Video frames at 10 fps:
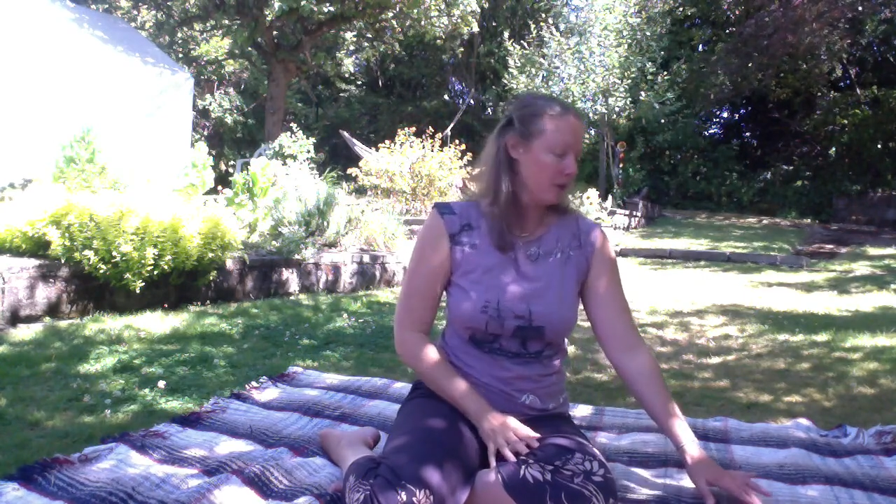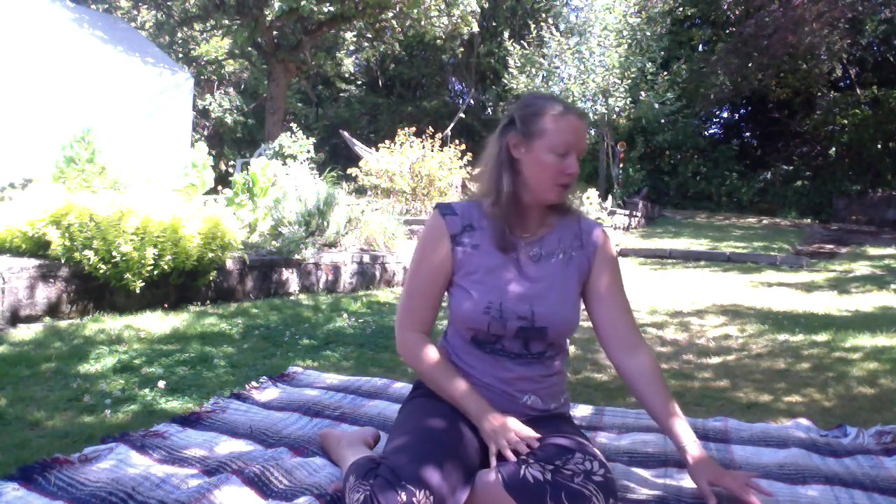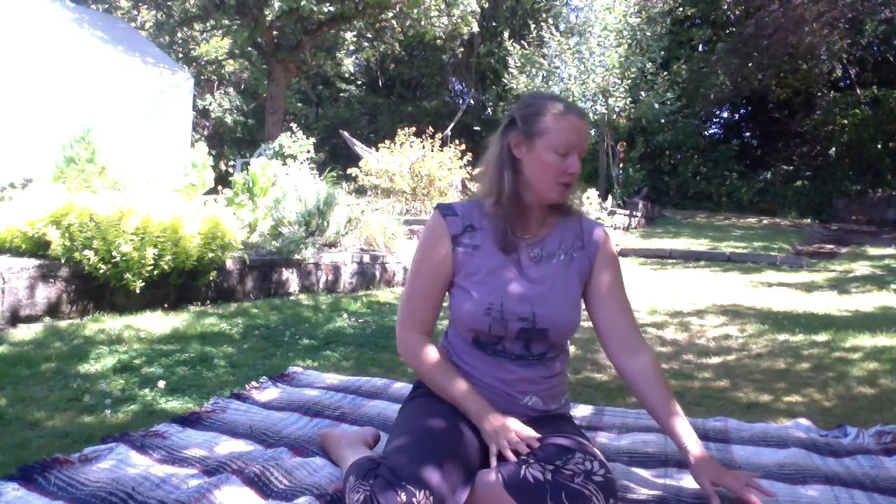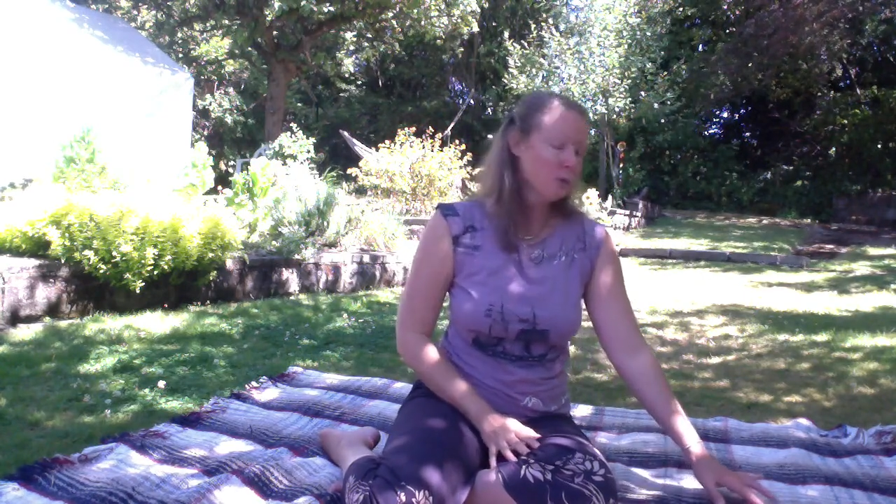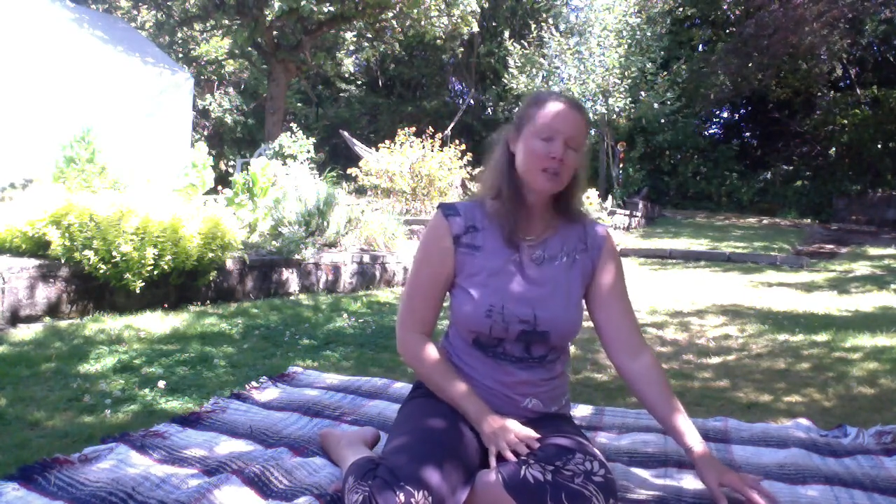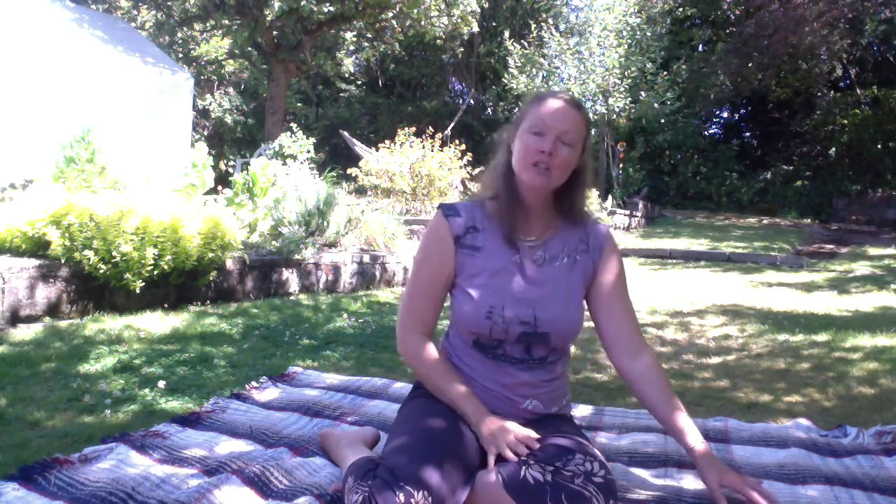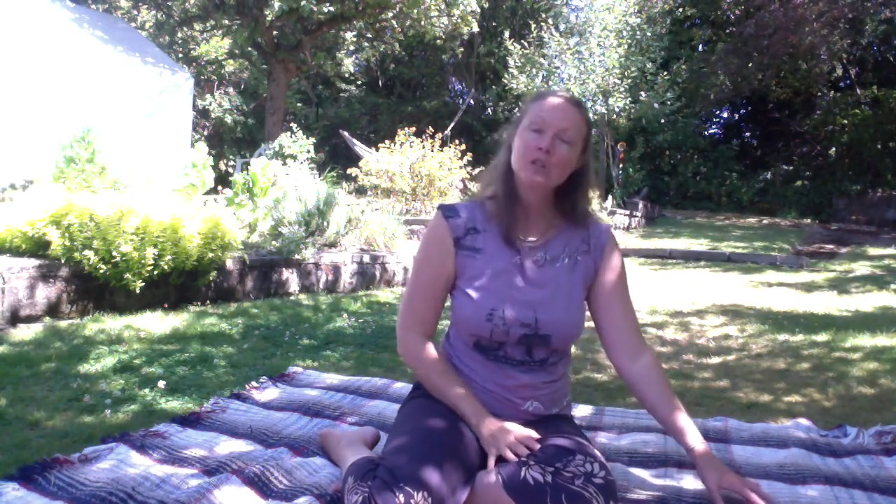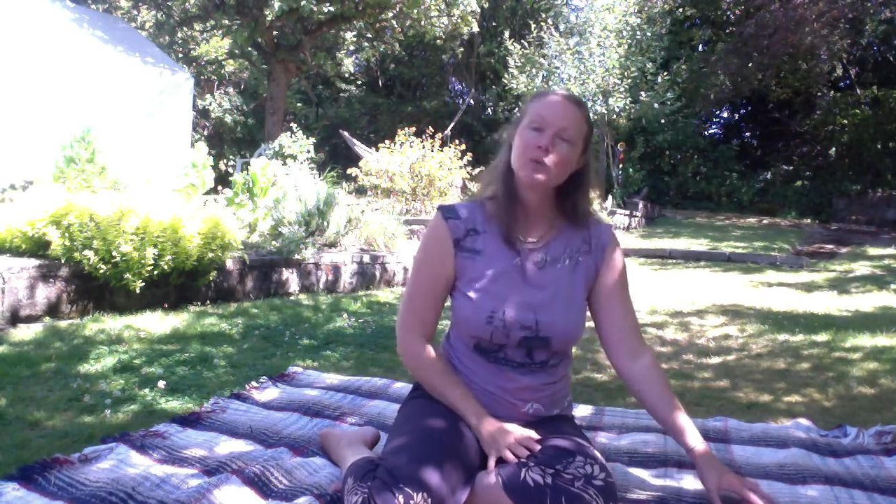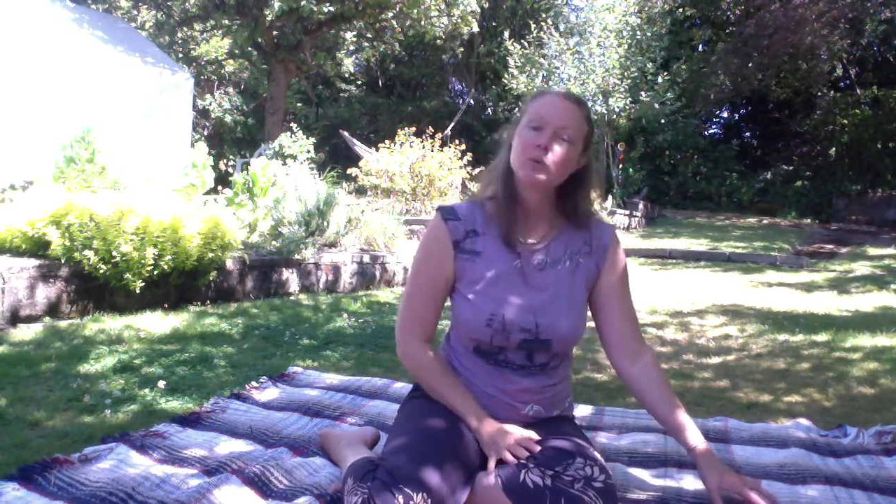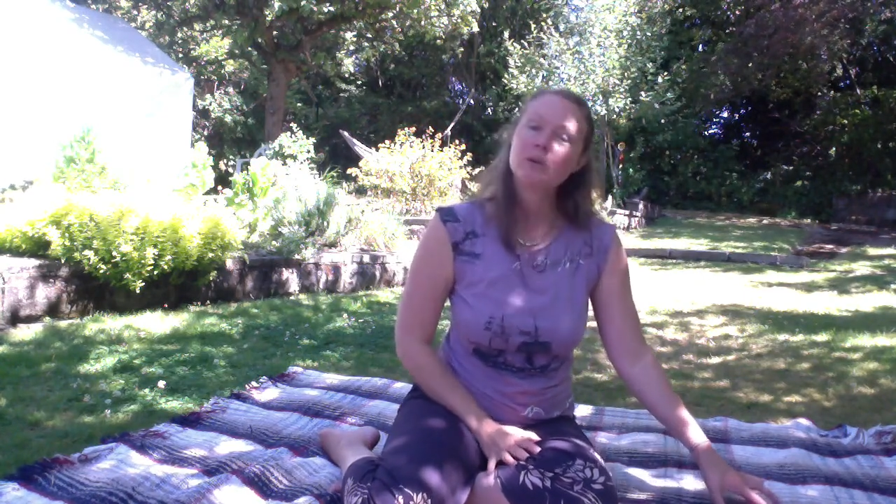So when
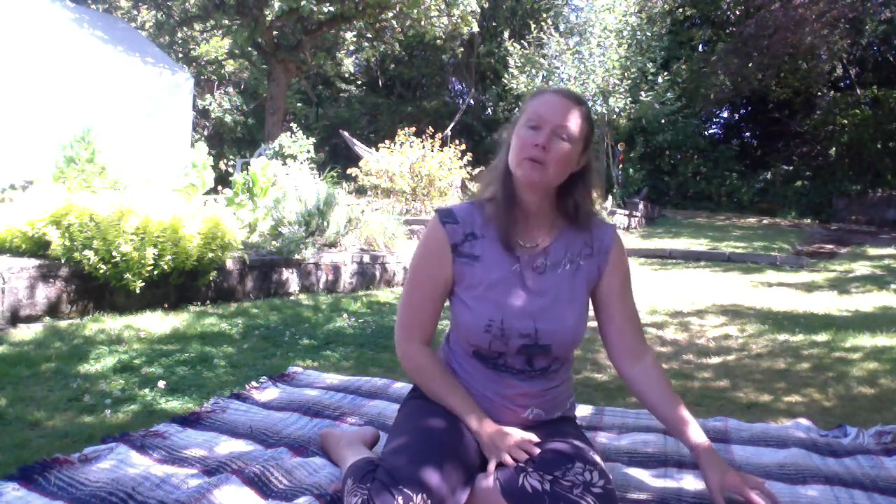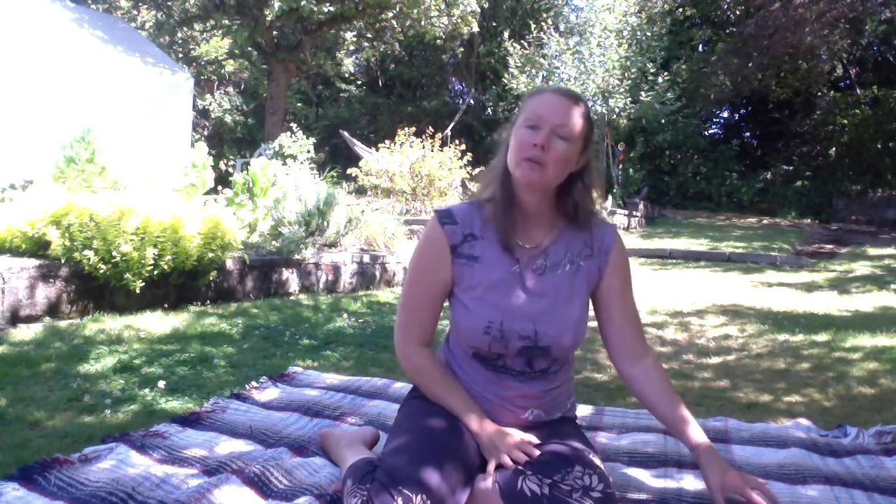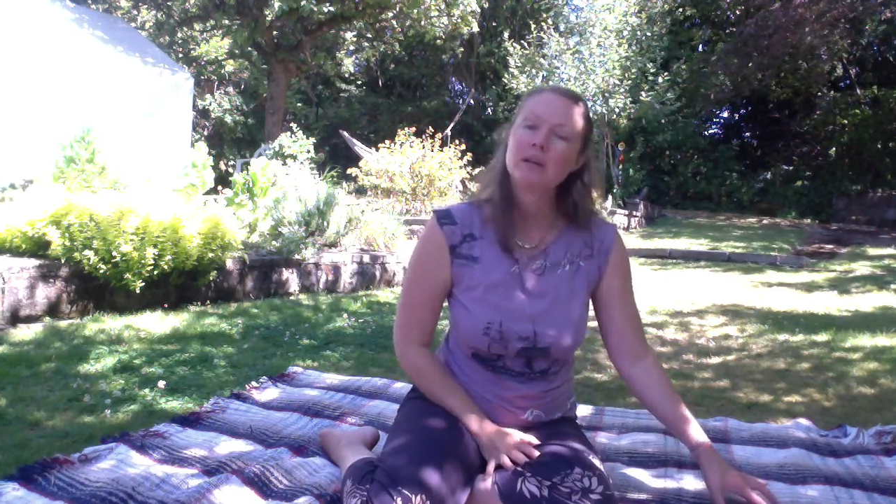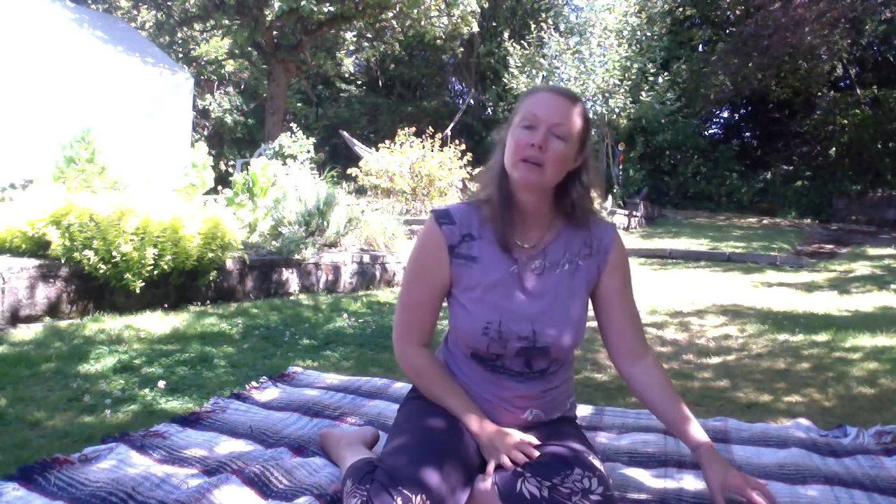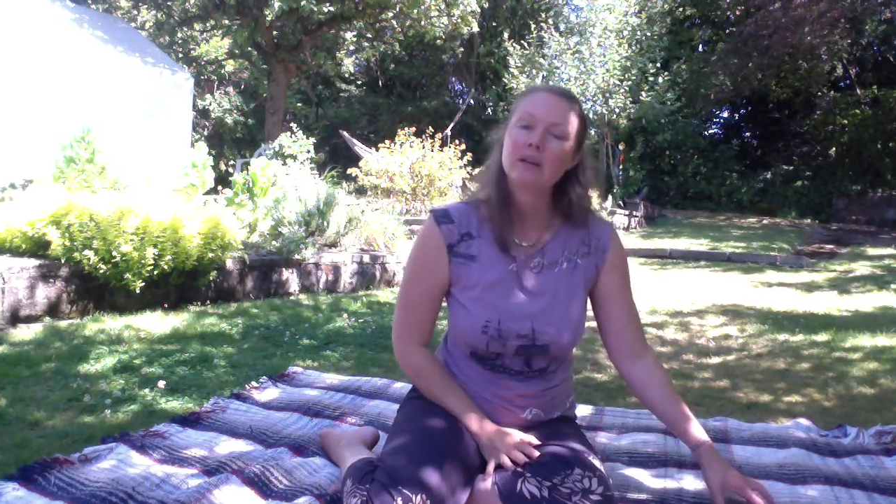you root